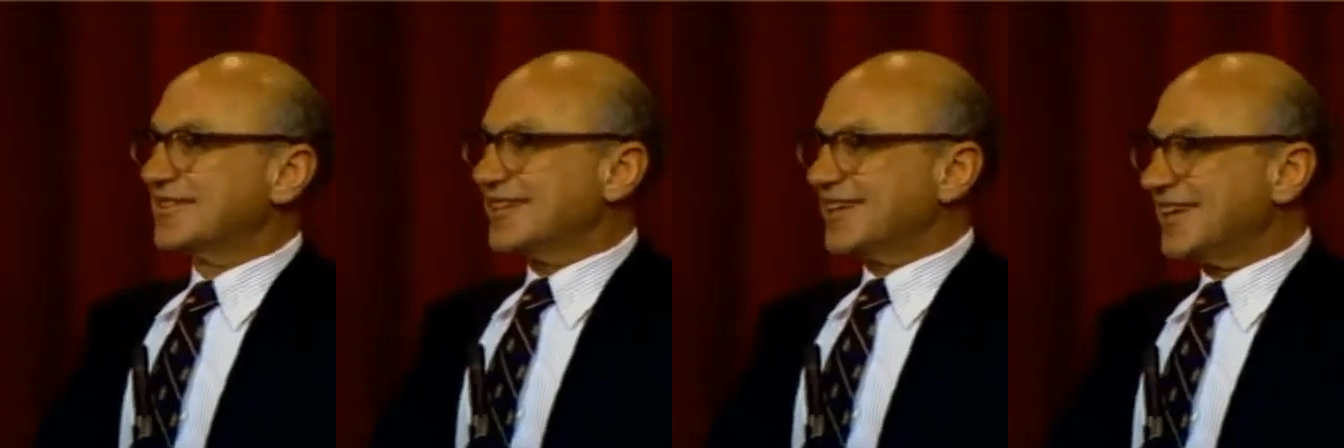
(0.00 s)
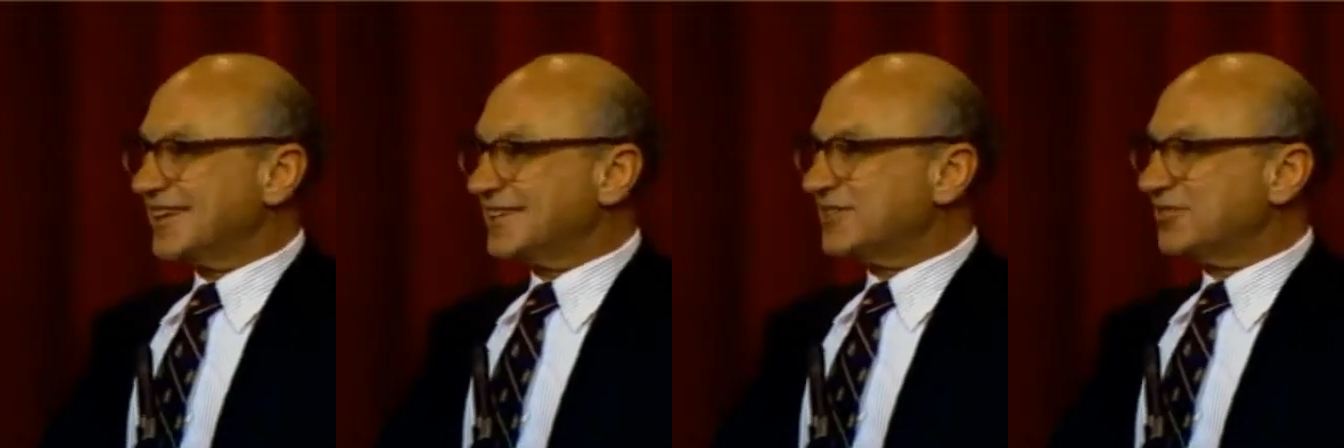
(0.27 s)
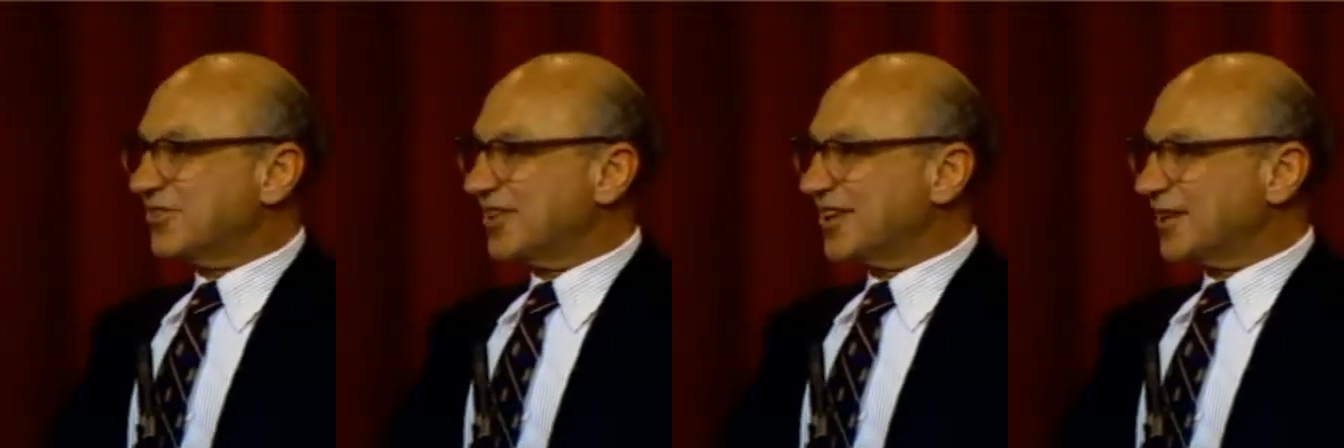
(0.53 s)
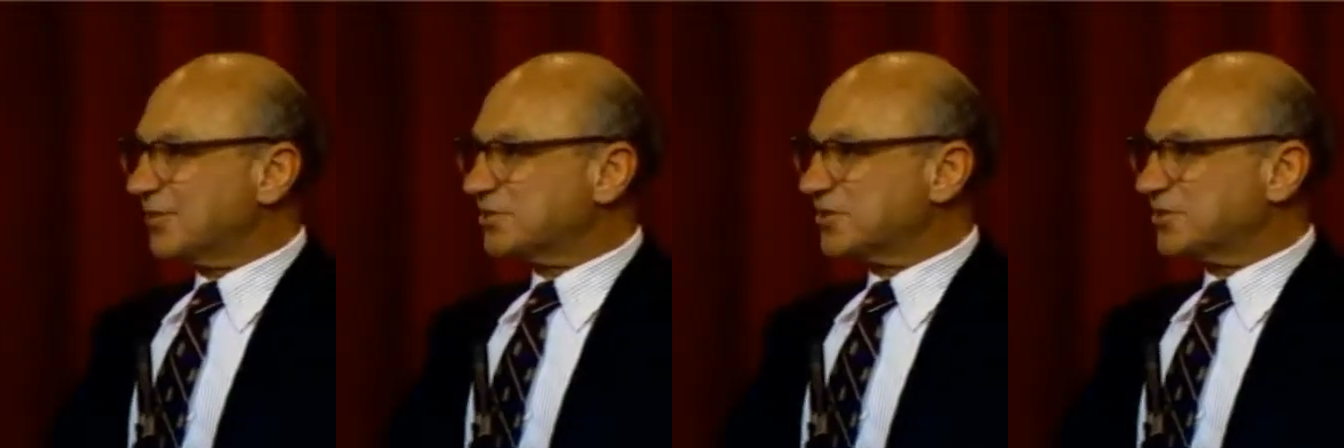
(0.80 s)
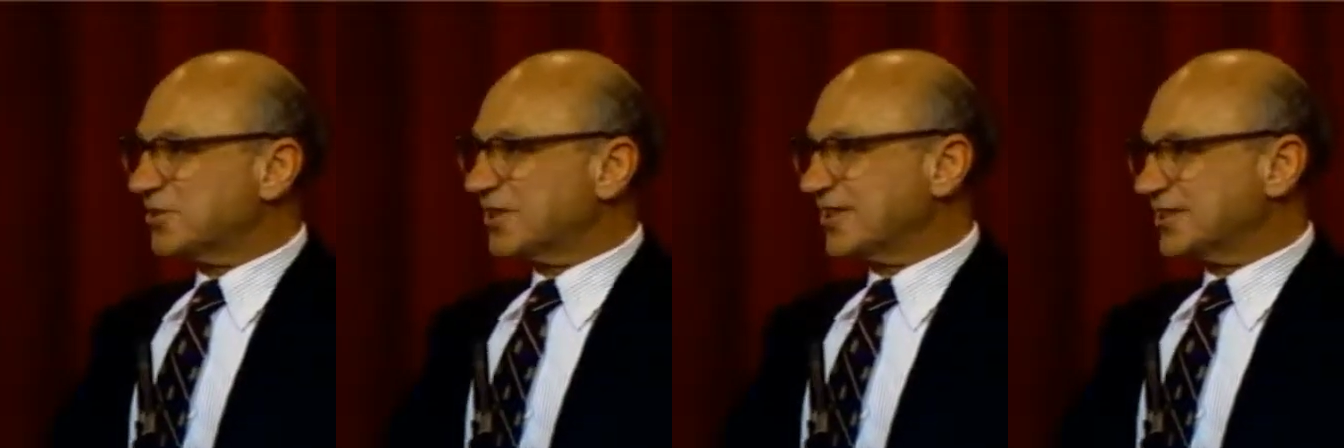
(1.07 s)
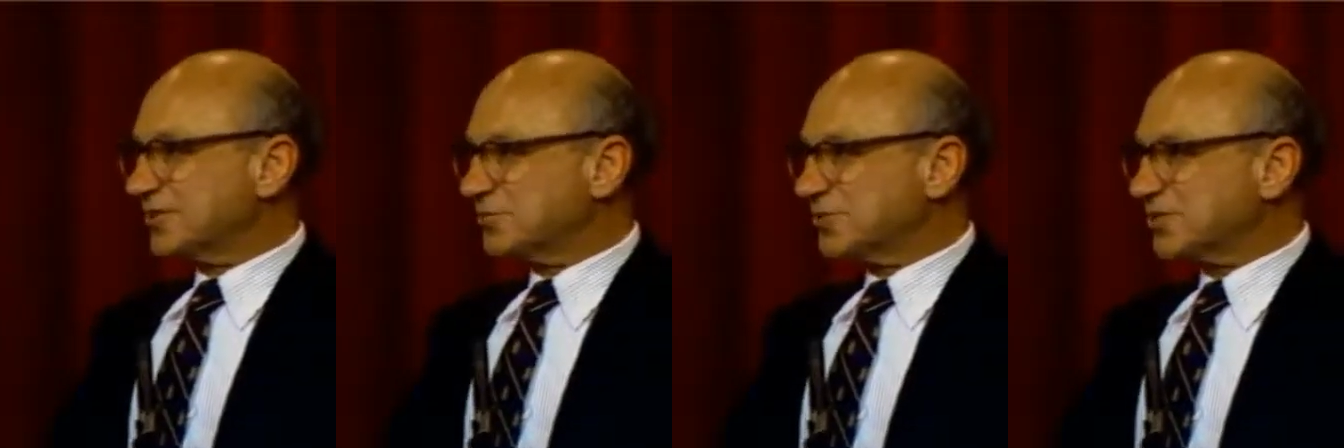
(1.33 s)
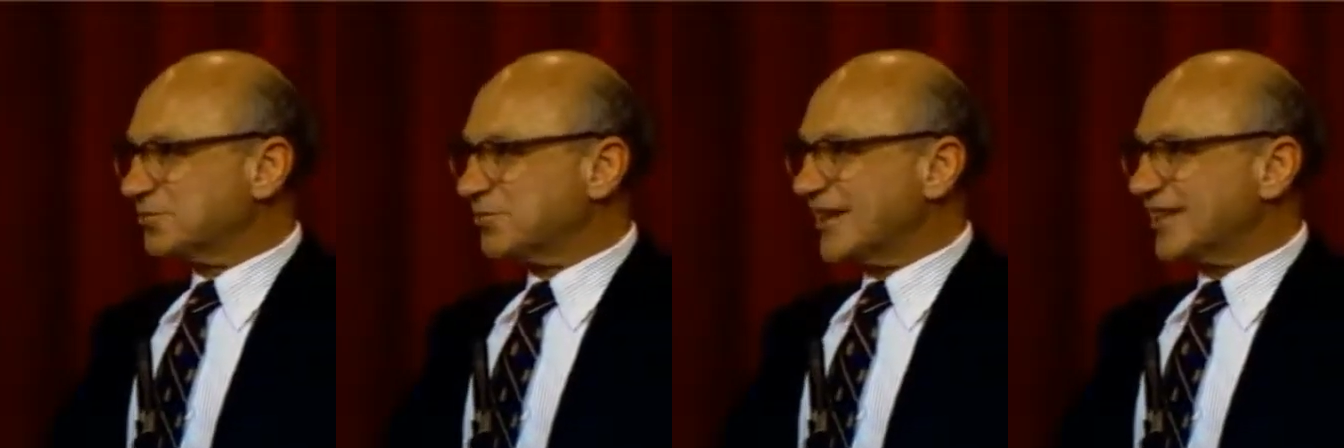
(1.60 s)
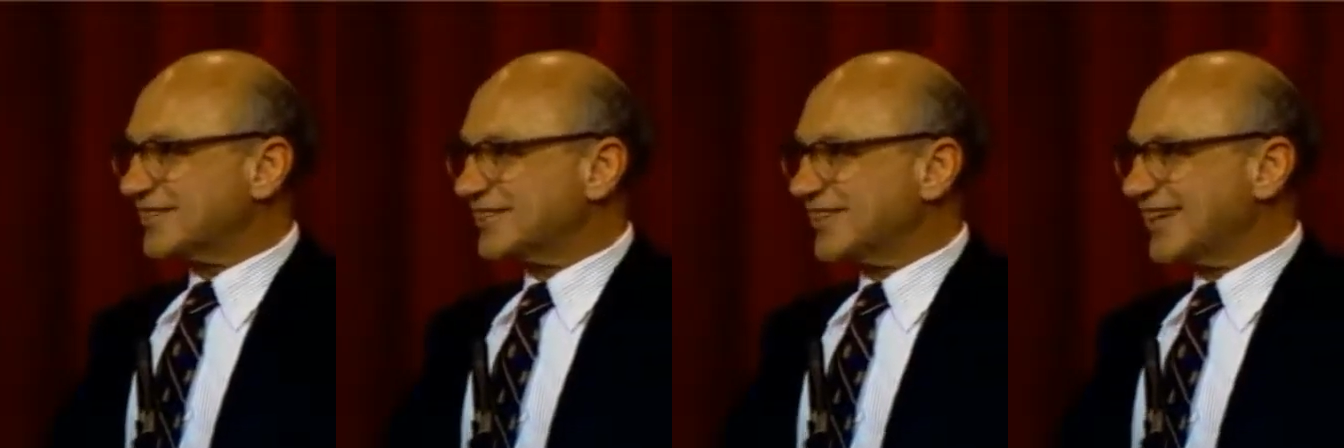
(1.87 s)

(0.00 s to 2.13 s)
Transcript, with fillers: and developed the way in which Madison